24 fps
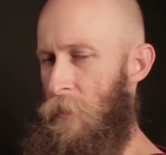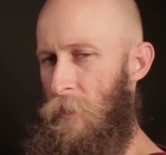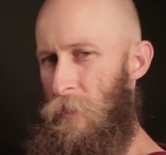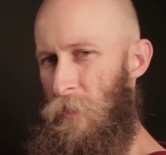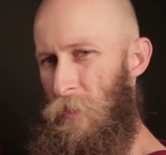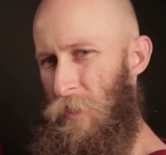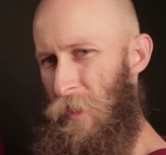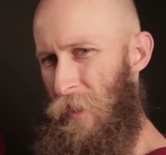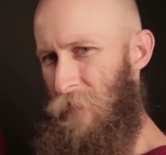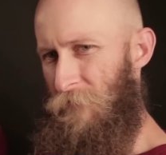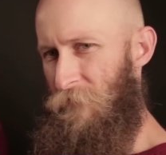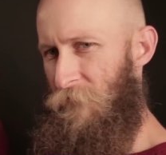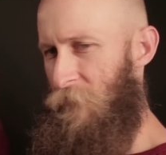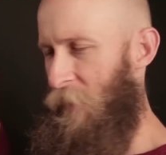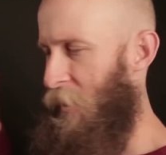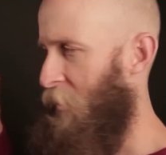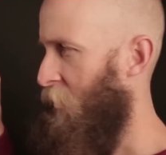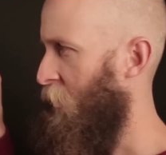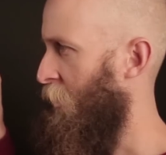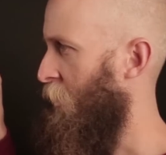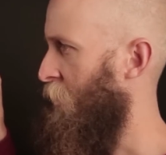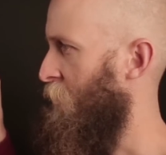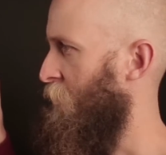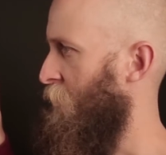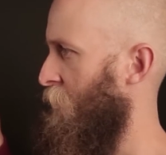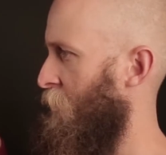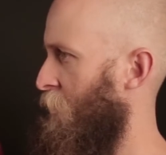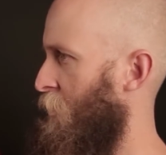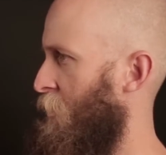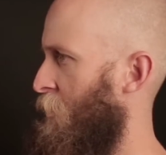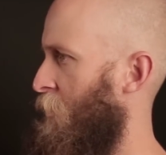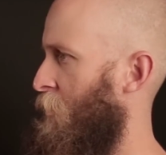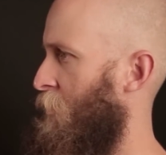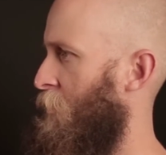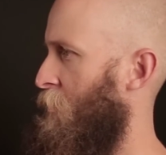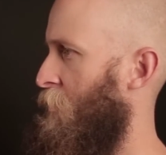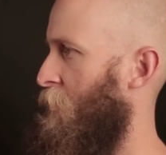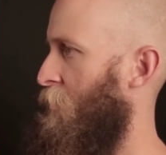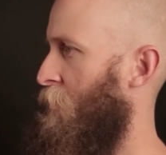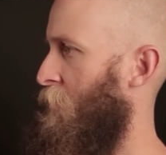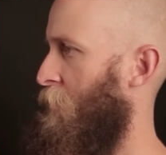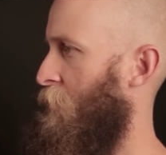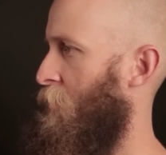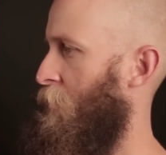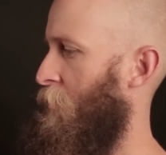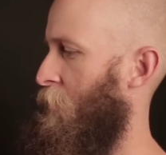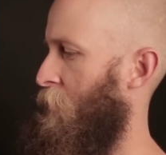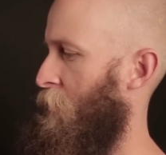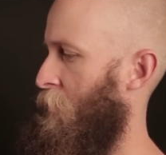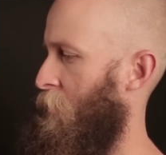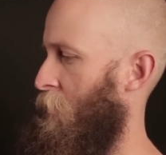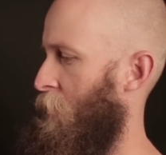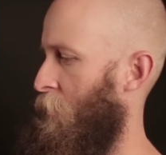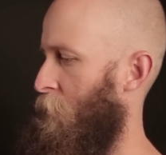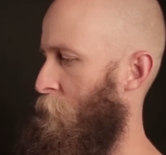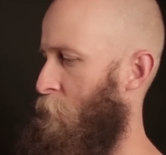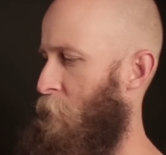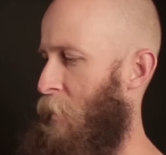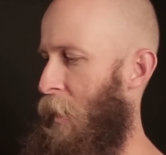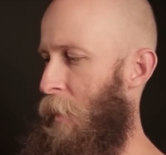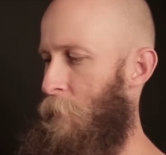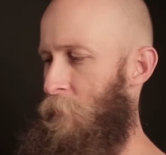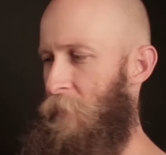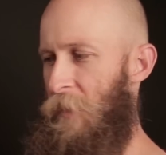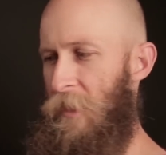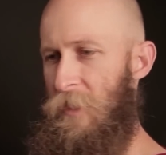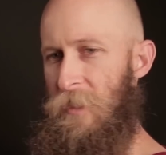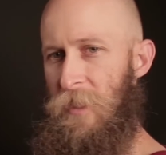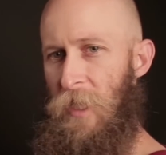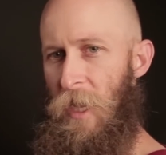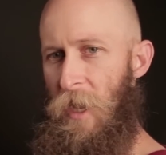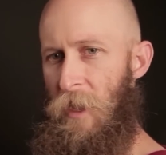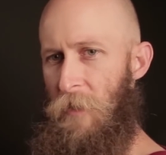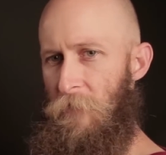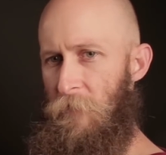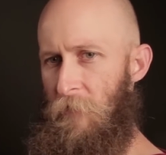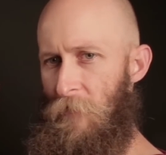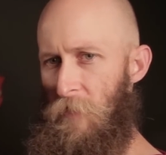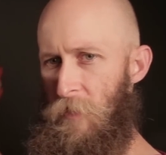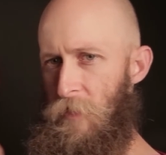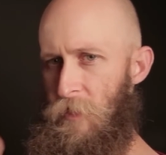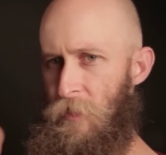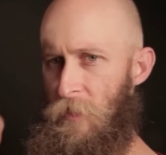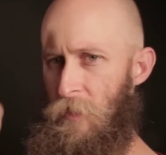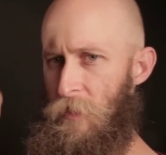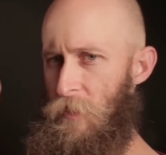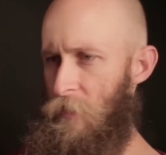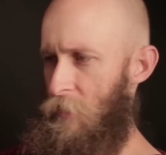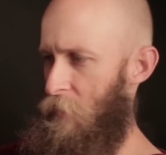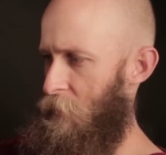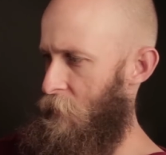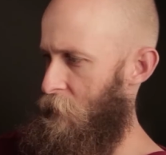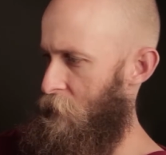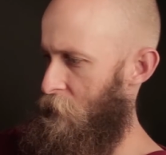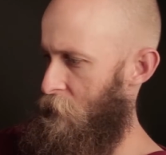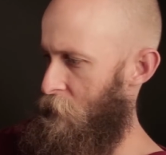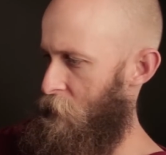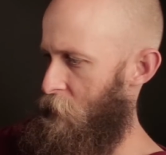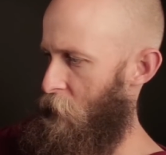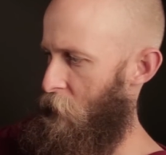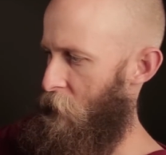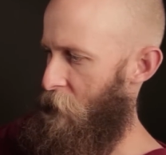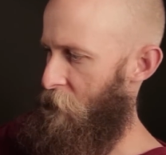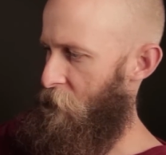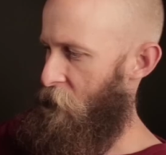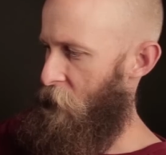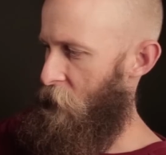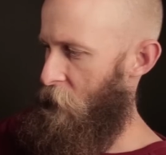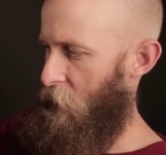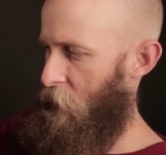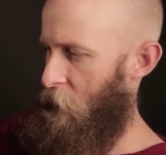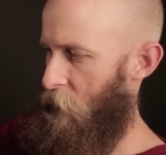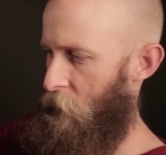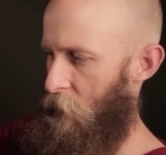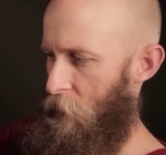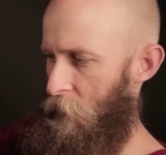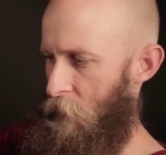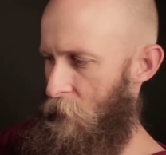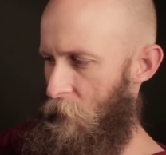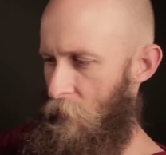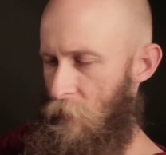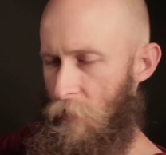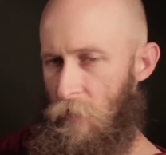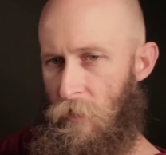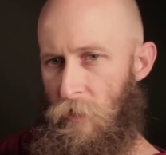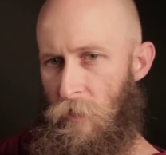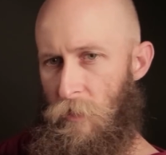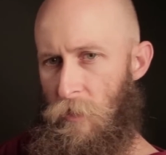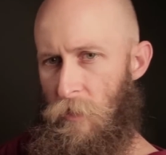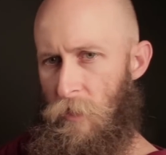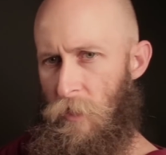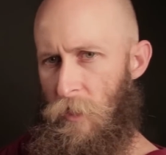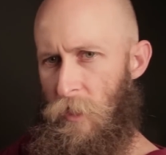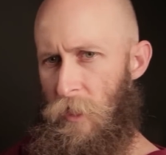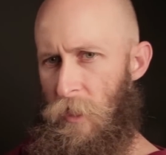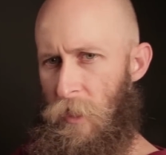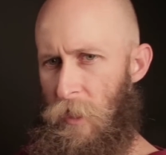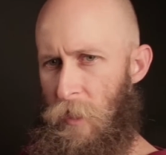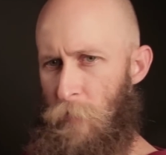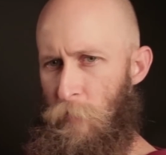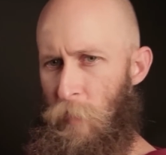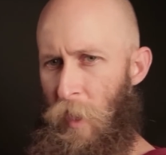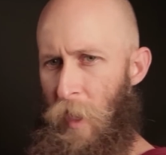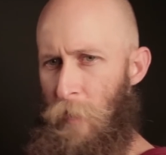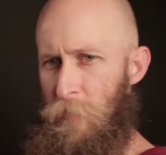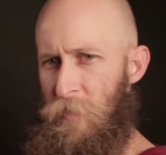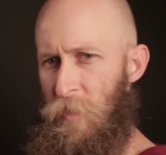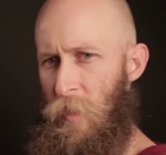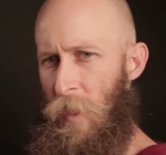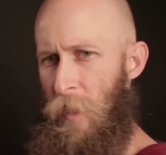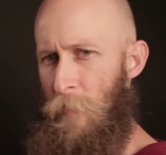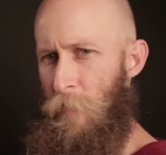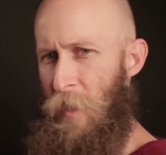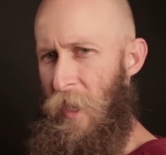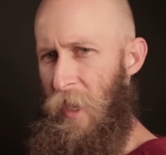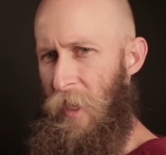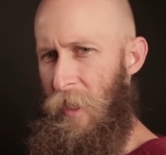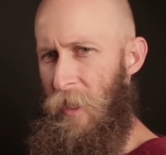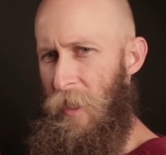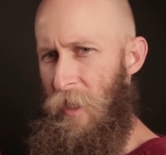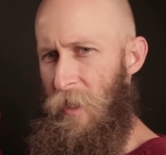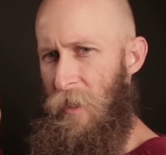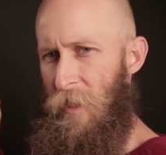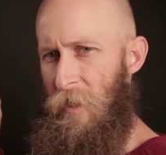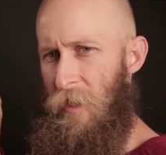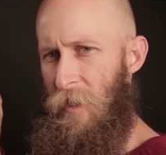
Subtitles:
You can very easily pop this off, turn it vertical, and it pops right back in.